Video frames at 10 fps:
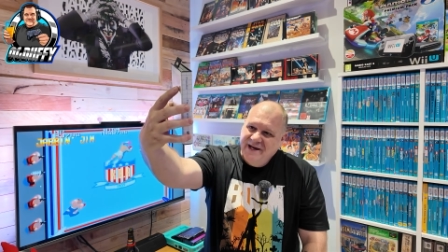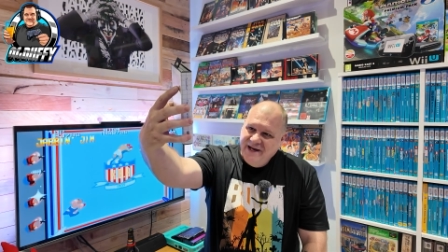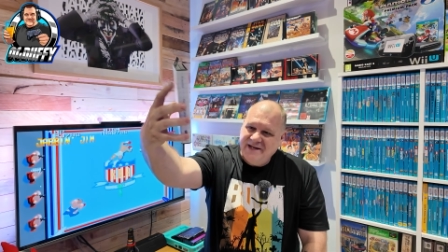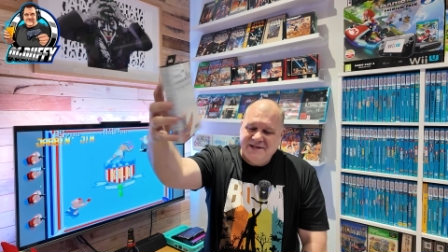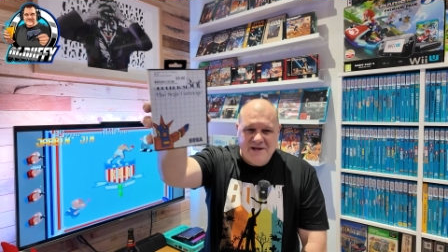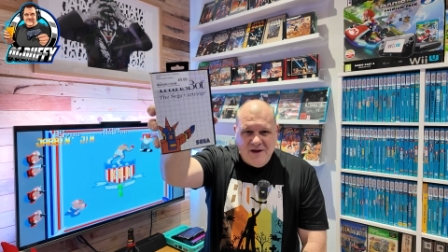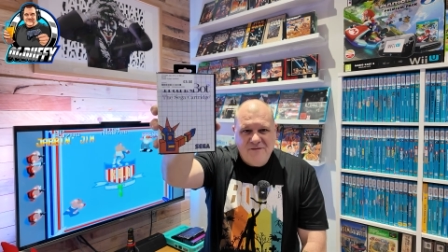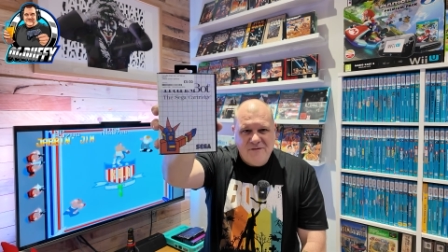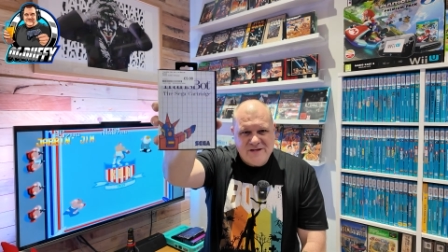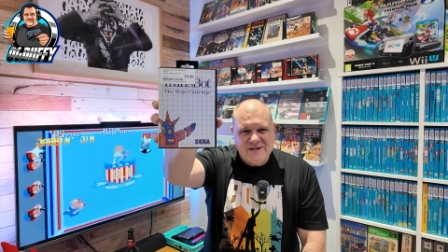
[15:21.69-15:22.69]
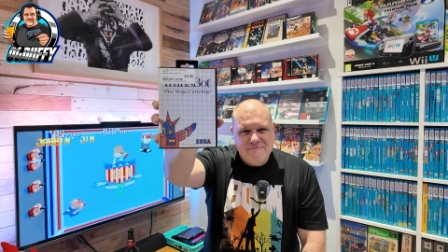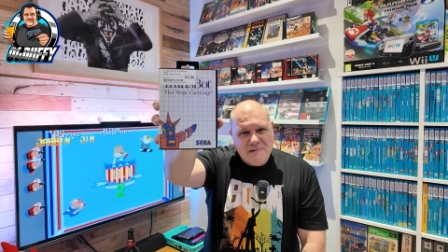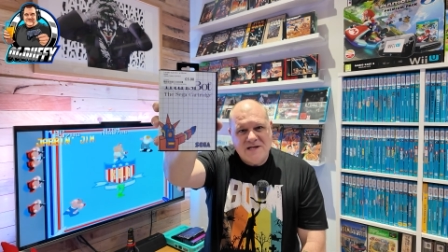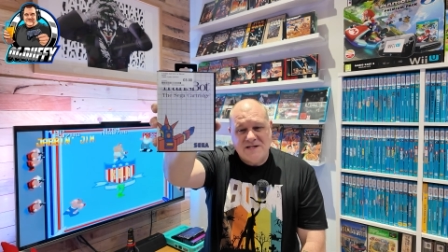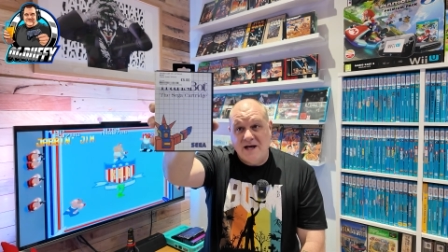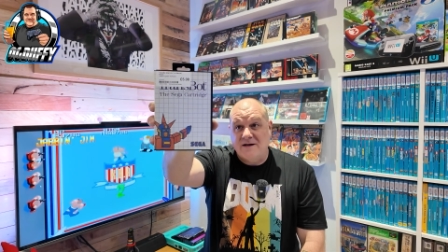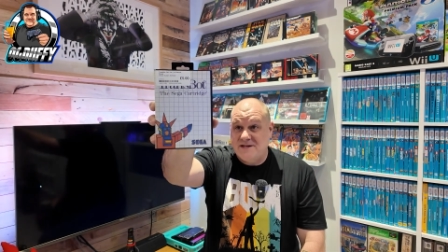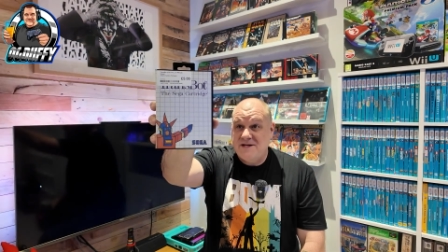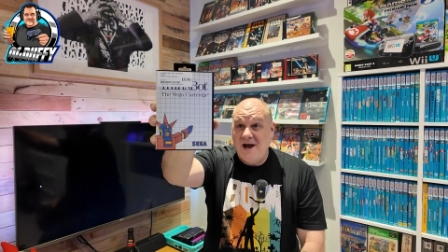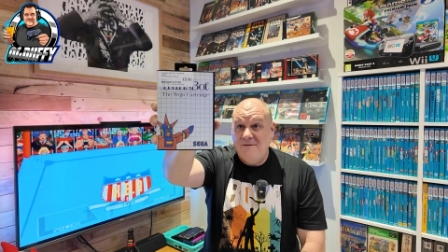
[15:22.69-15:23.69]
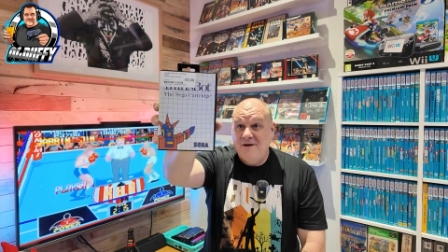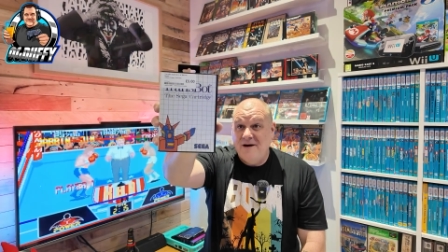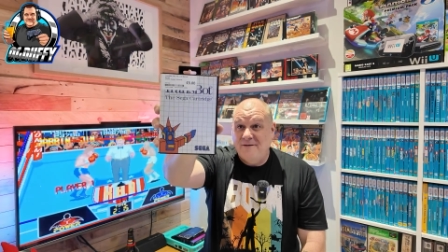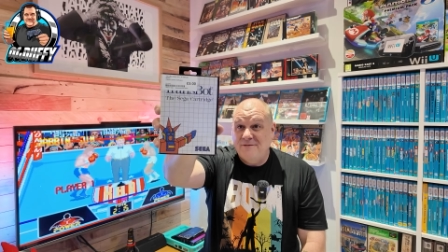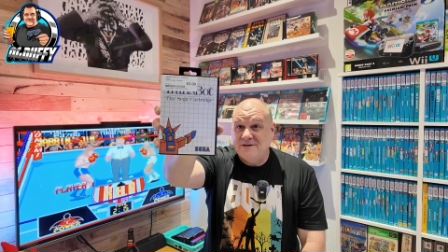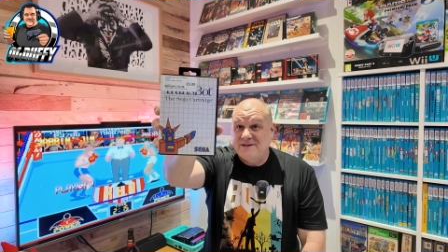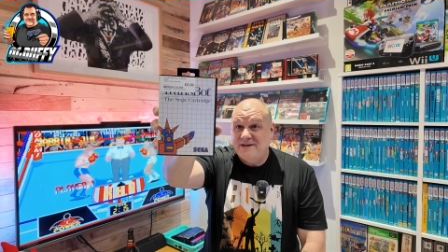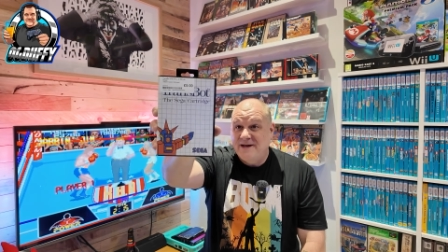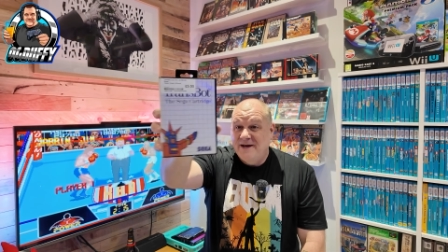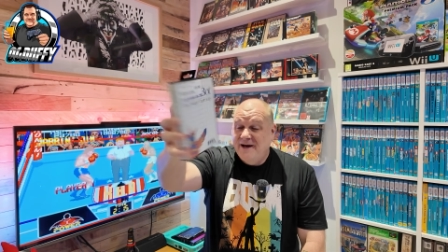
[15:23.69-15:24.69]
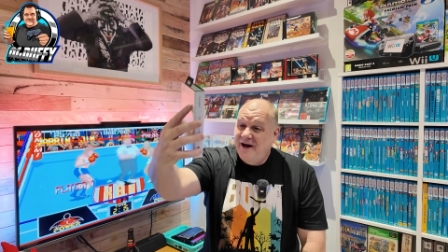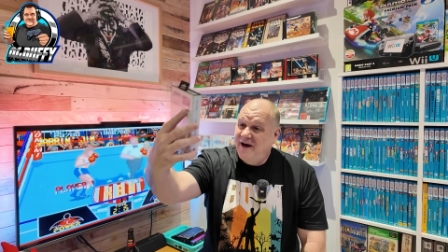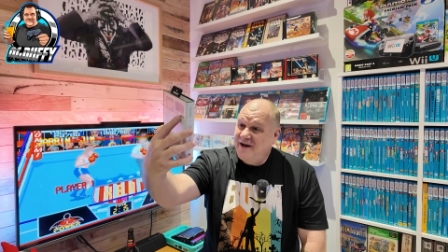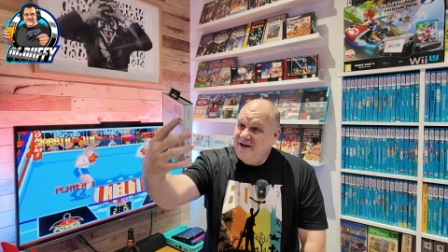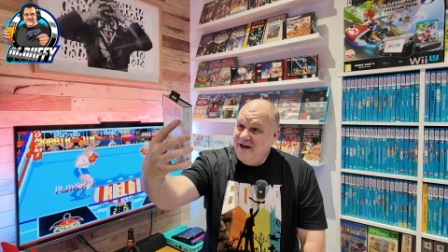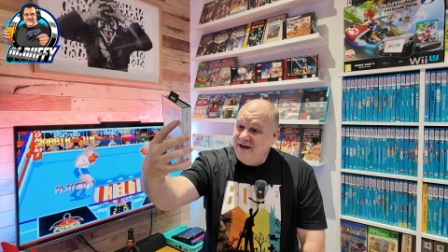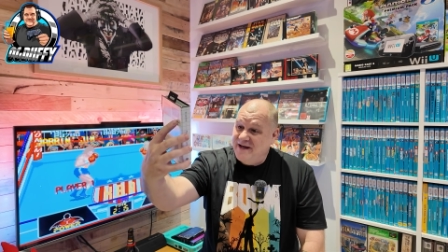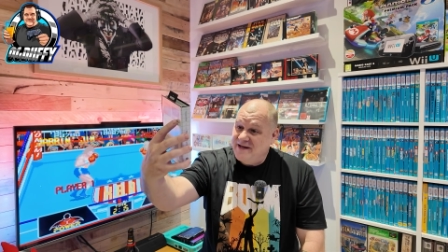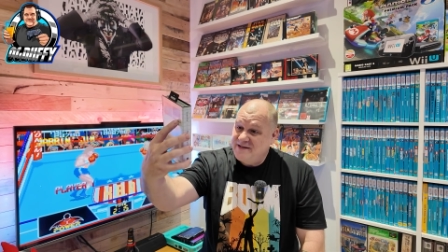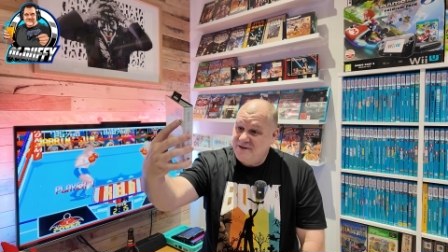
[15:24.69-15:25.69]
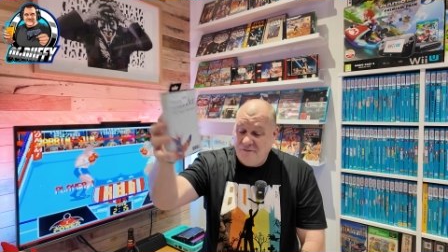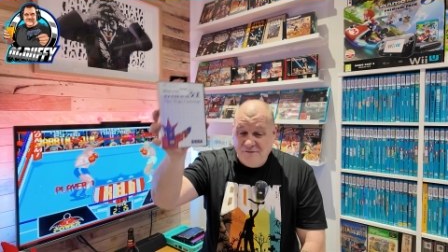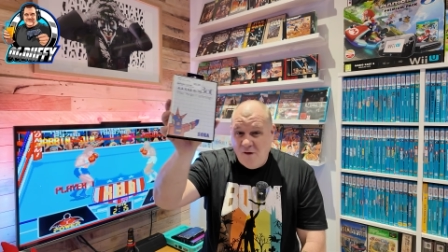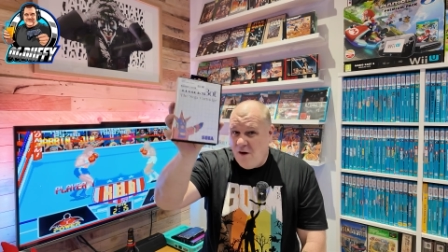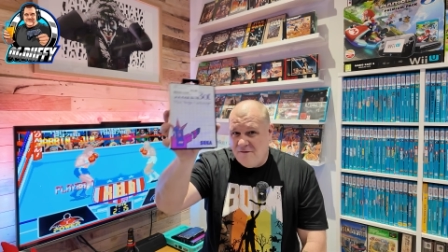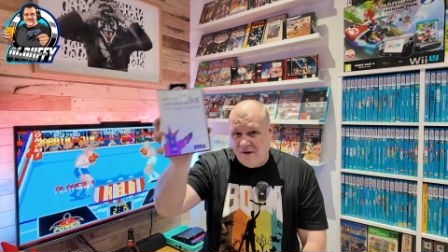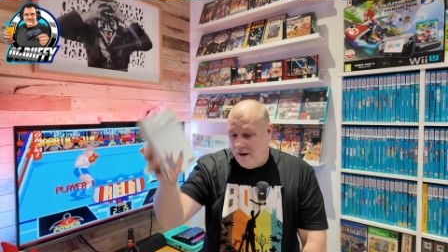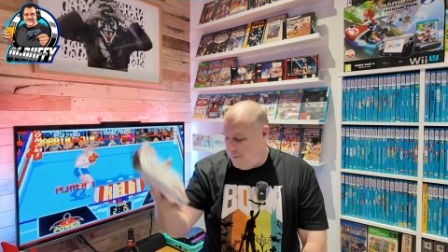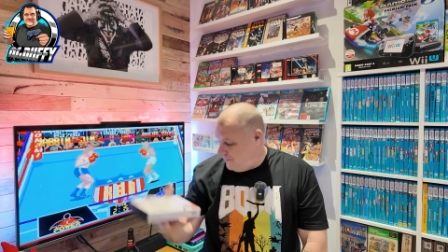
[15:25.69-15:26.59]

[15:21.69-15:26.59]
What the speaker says: Yeah, he said, "Yeah, very simplistic." I said, "Yeah, it was. Yeah." So £5, I'll